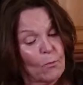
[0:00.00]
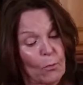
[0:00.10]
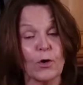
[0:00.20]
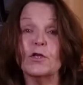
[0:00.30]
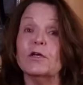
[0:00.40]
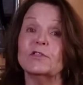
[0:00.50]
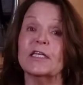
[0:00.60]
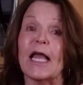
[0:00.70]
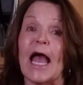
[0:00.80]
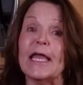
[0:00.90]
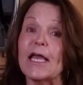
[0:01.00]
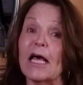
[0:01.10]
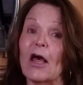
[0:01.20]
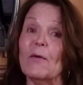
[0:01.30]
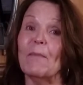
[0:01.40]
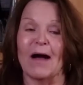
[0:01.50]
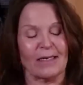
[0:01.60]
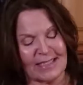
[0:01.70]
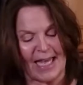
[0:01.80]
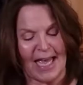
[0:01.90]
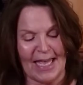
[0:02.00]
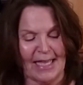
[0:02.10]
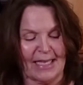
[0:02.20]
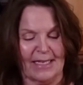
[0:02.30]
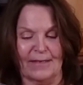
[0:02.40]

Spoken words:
We're using a yellow box cake.